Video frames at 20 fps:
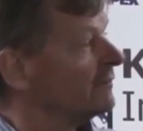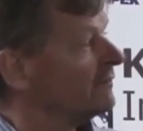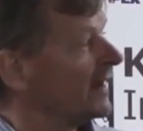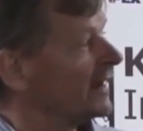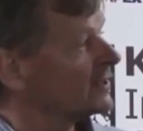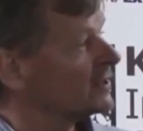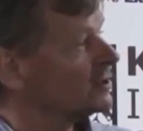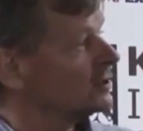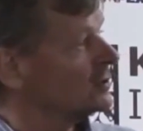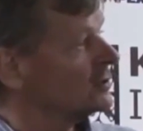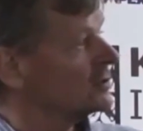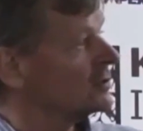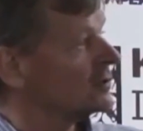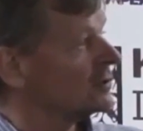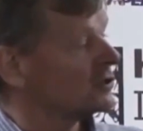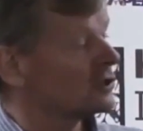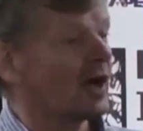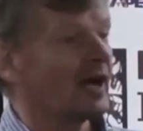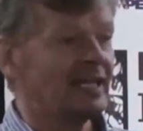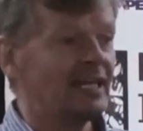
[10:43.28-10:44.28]
In fact,
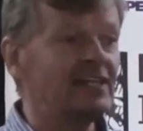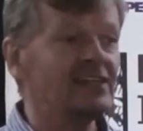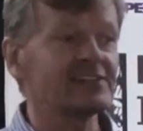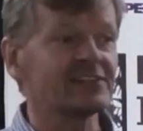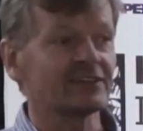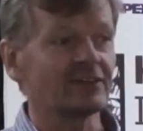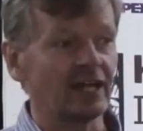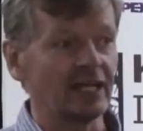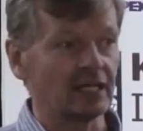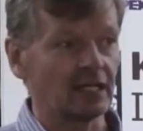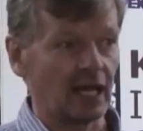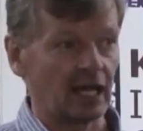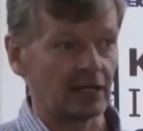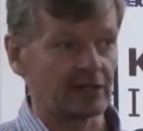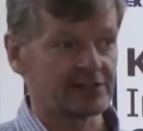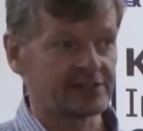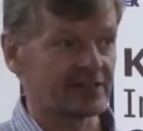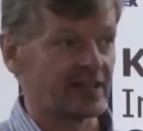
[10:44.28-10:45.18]
to try and illustrate that